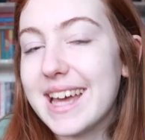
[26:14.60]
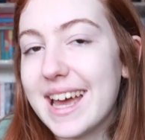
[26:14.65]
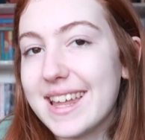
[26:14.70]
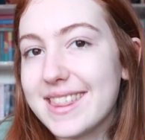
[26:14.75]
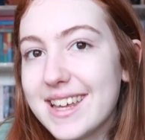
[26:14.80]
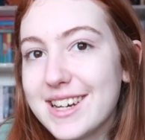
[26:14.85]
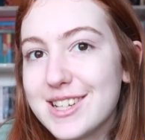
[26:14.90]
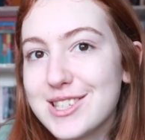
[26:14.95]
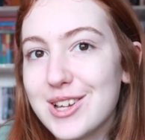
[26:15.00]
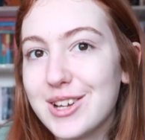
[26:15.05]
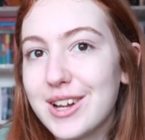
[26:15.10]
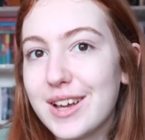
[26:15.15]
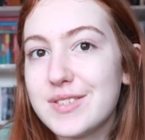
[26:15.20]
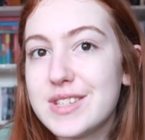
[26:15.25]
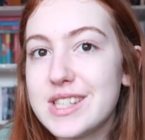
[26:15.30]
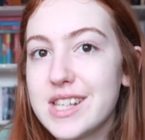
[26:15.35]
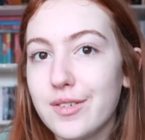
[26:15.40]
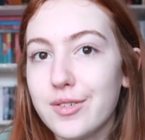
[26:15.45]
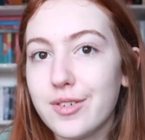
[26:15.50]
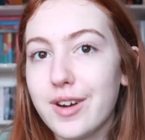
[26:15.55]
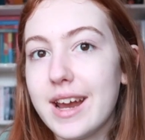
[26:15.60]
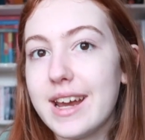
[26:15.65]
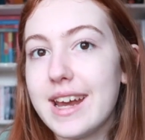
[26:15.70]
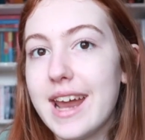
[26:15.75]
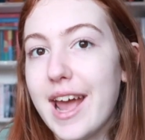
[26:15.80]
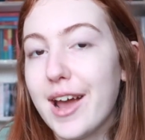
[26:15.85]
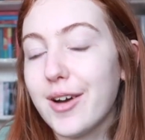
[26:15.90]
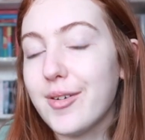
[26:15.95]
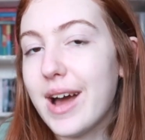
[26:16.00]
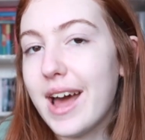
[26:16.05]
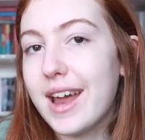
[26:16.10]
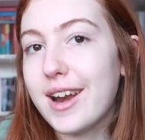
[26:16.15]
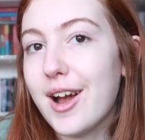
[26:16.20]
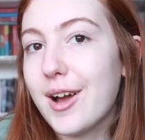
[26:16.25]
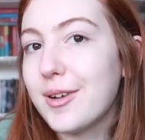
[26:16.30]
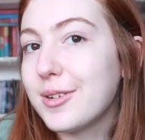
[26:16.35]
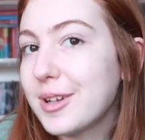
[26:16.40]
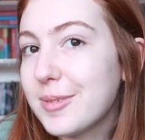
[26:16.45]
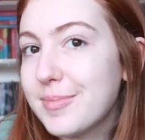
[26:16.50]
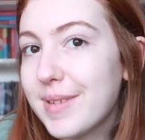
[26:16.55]
yeah, that is all I have to say for right now, and
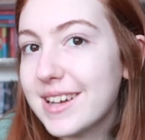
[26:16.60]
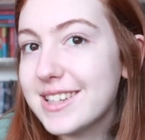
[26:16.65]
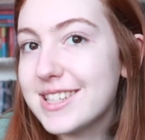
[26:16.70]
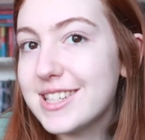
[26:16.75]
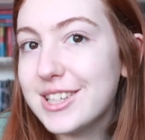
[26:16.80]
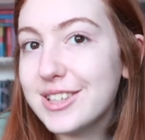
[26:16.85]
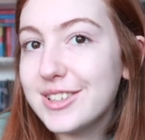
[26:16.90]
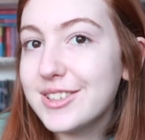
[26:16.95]
I will come back to